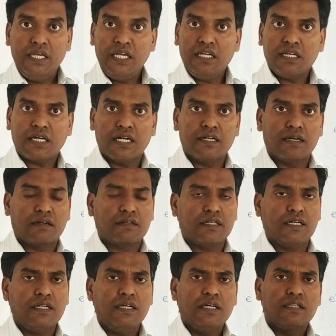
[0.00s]
In
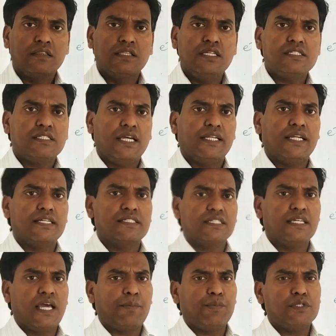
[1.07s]
conductor, this
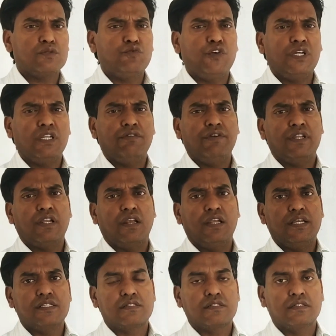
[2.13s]
energy gap is very
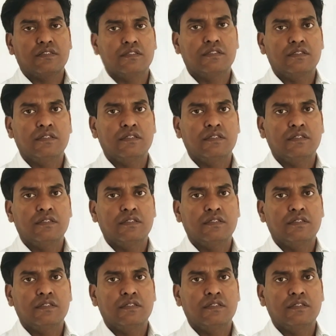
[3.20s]
least.